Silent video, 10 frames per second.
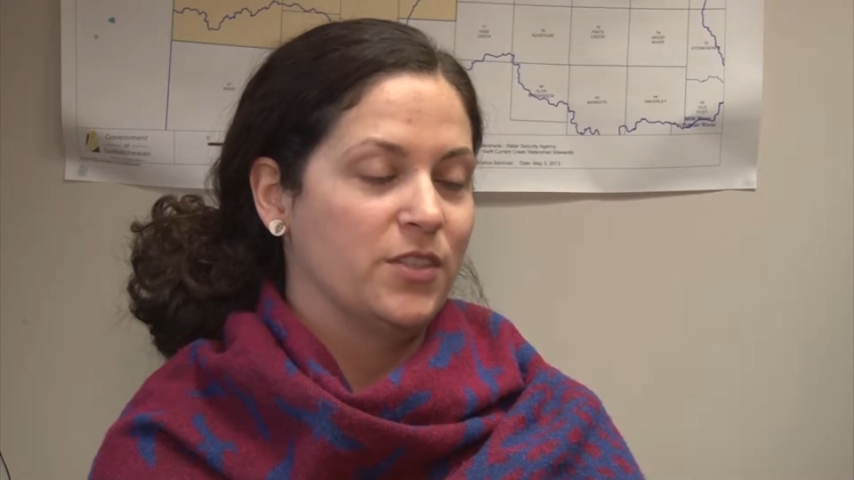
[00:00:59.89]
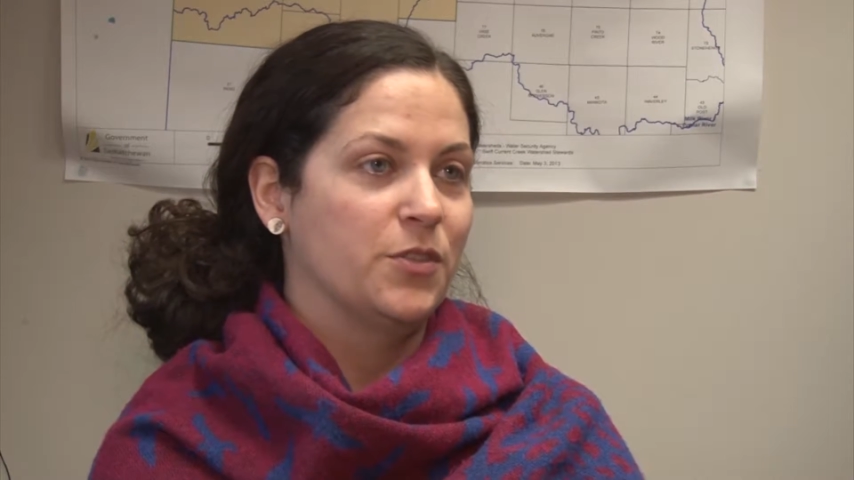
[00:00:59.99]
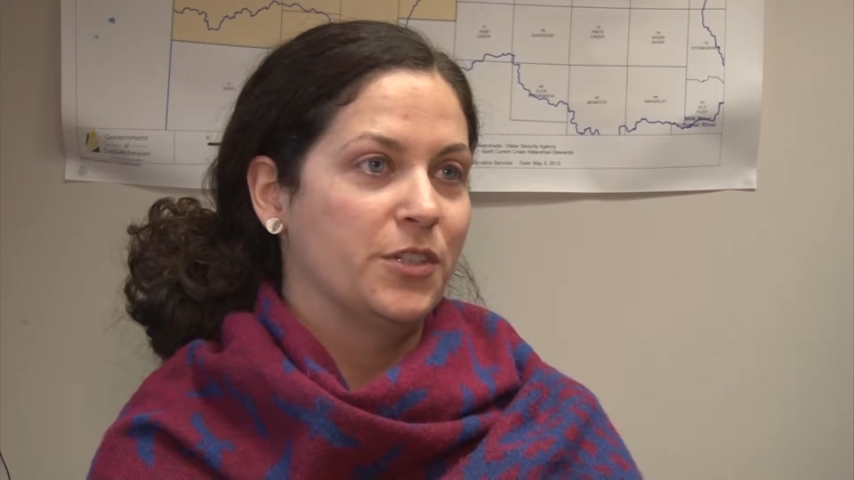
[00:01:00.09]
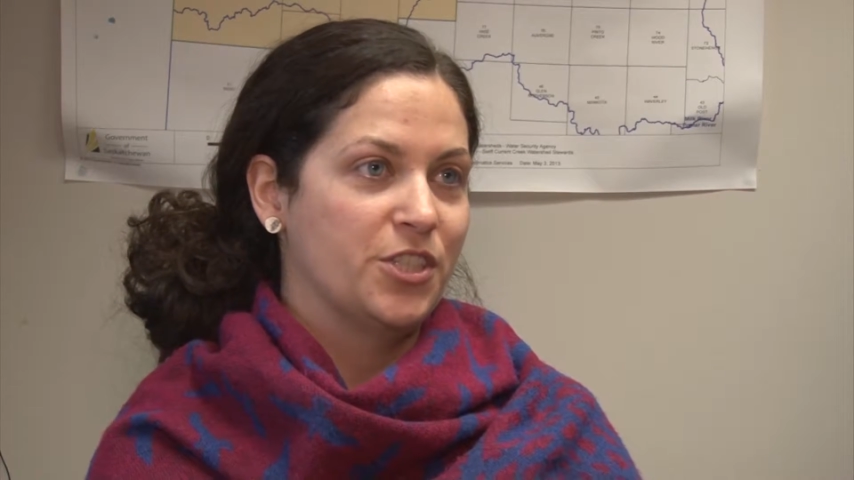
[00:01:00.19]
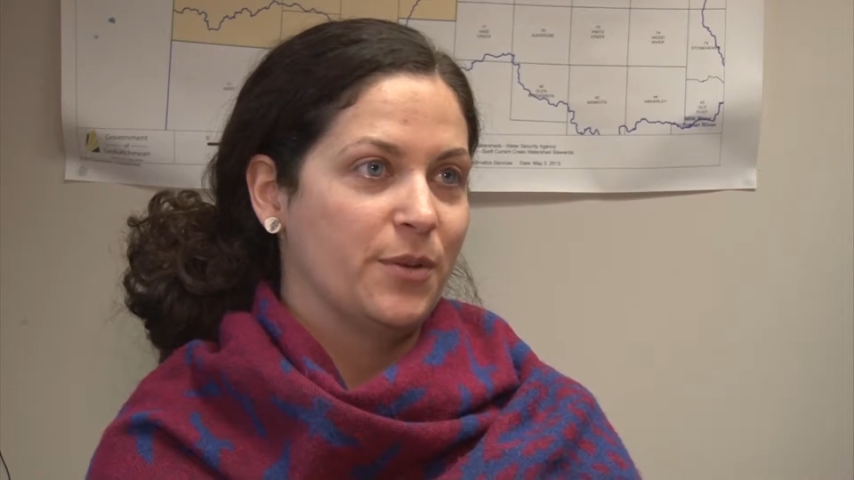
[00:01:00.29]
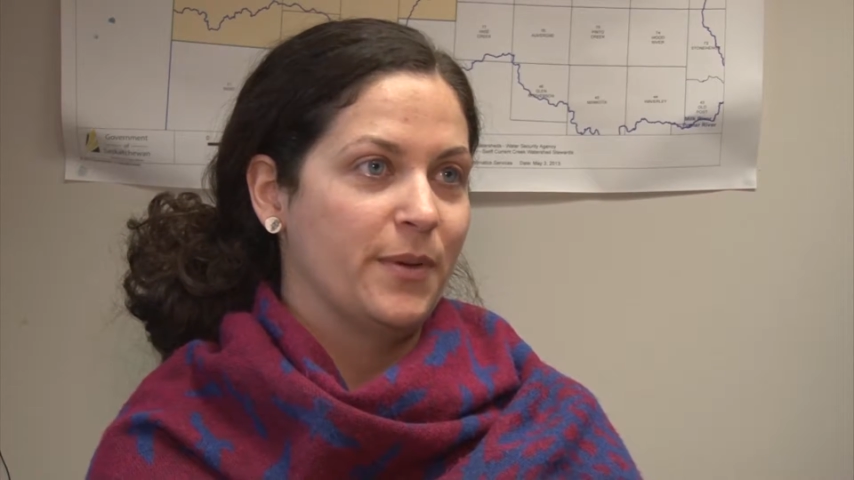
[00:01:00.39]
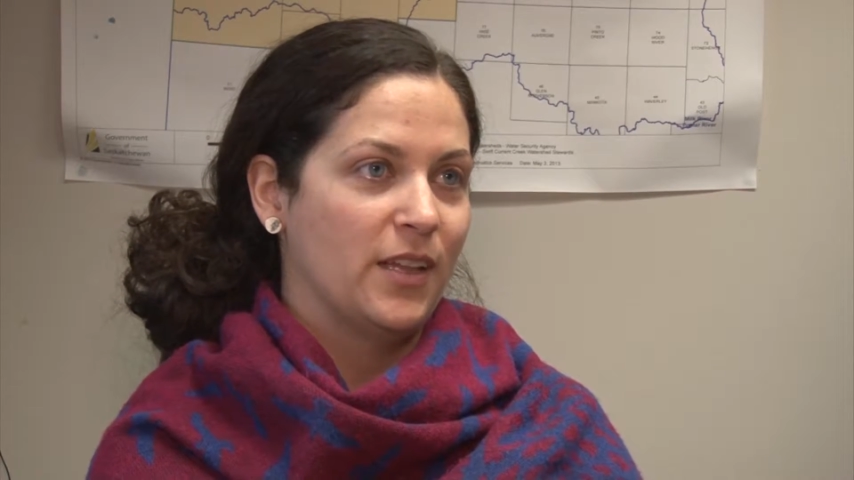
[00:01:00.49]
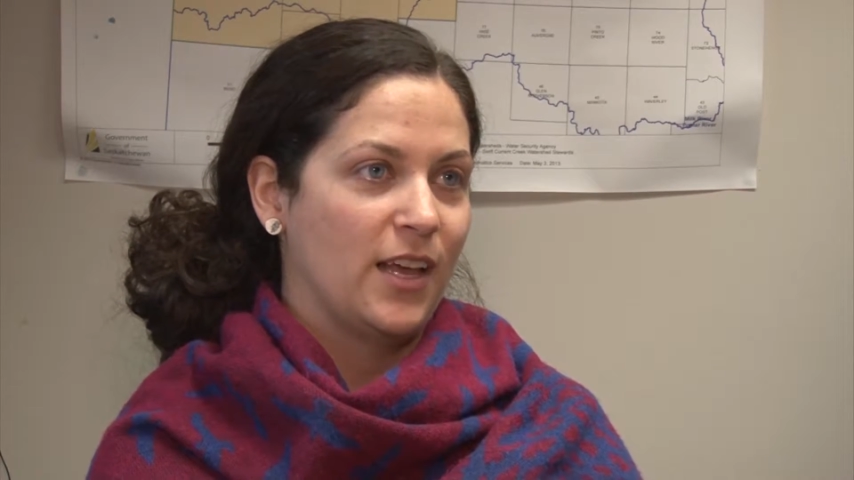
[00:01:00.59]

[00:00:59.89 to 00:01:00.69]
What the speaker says: stewardship and